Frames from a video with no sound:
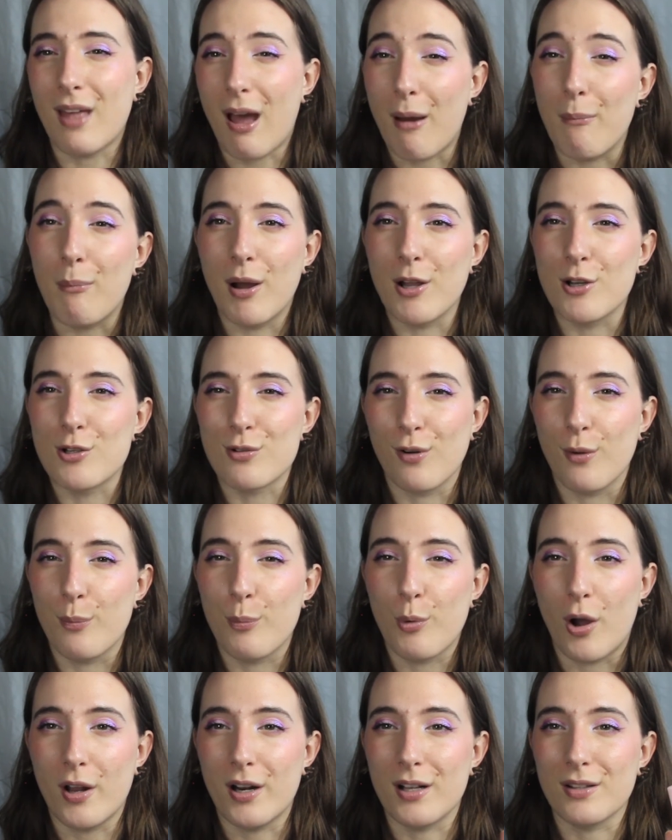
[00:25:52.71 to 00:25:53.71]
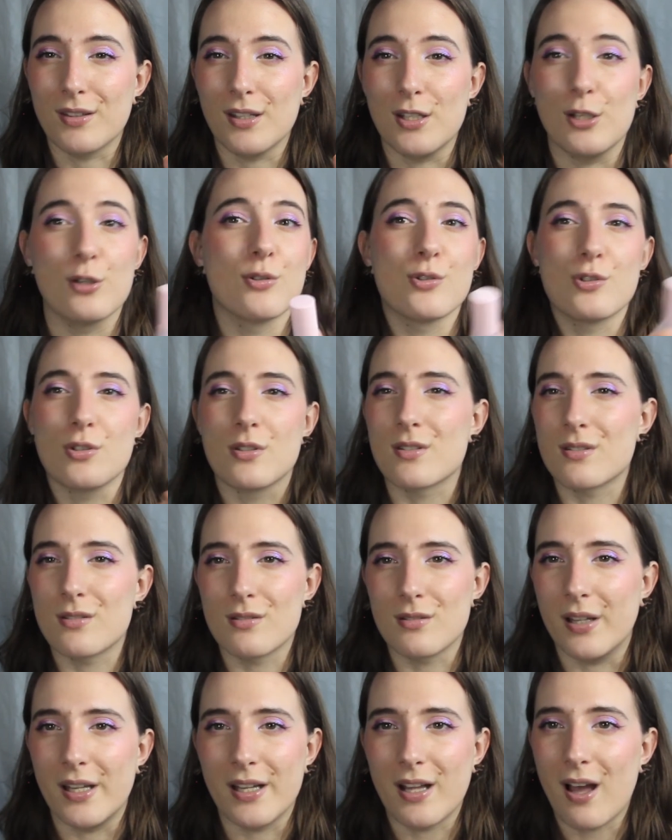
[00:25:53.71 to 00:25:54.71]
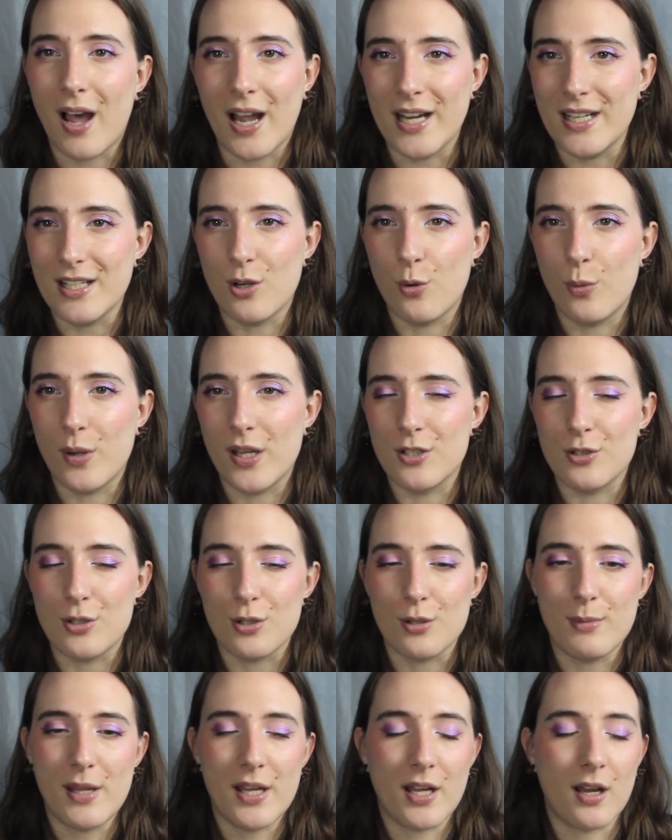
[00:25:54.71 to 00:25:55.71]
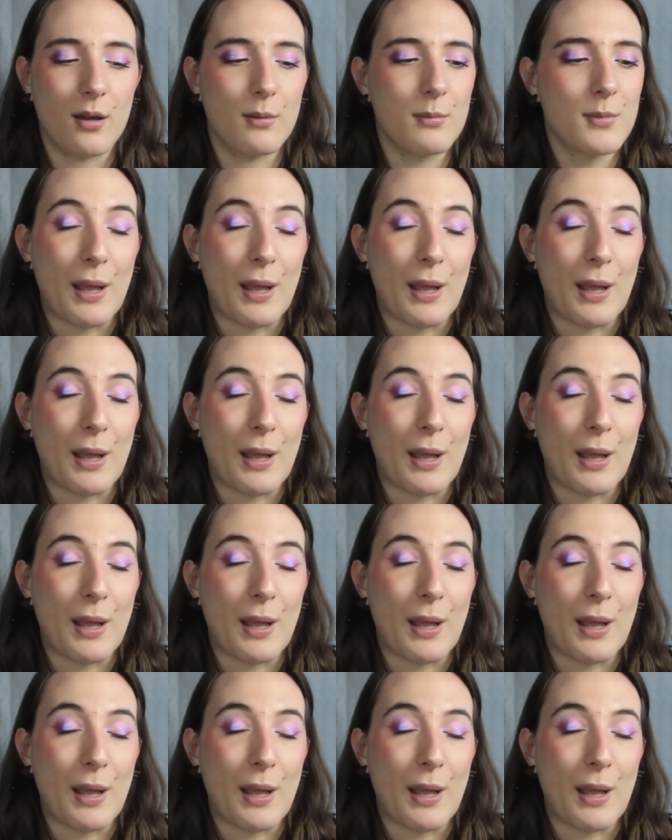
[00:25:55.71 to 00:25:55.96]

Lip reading: that much for a product that you're just like hiding away under your makeup?